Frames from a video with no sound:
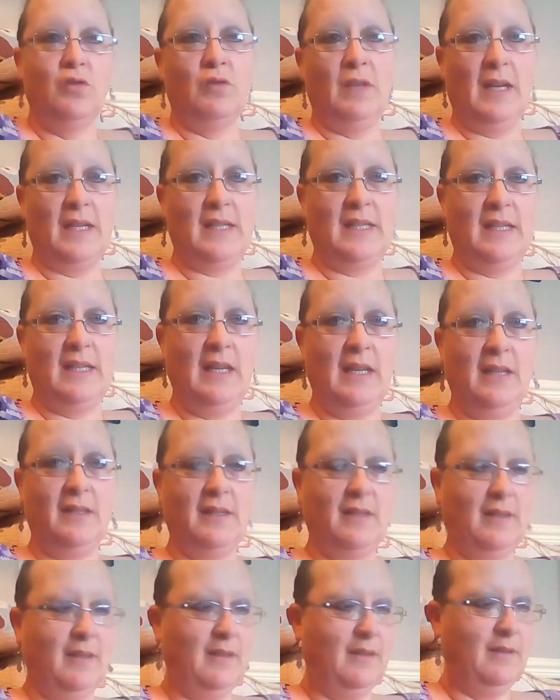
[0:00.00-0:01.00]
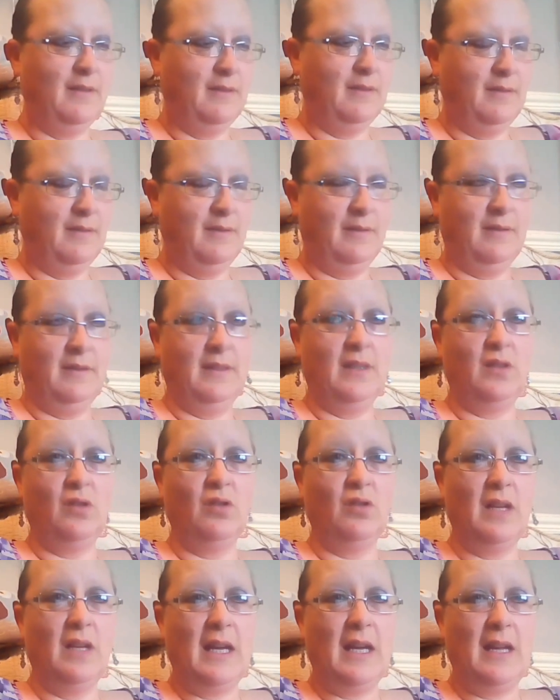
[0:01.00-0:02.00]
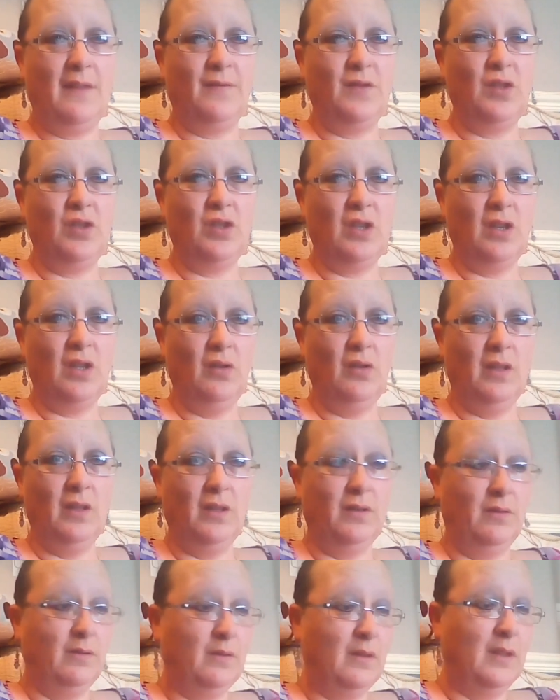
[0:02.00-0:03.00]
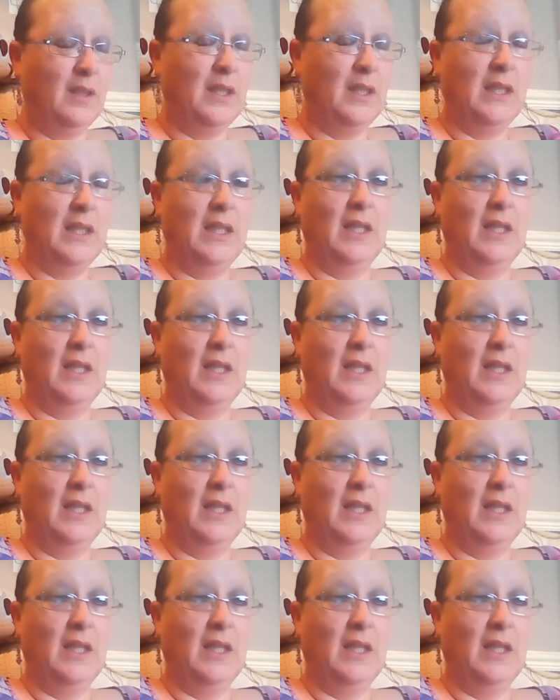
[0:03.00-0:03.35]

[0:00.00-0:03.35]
so that's it. That's all I have to show you.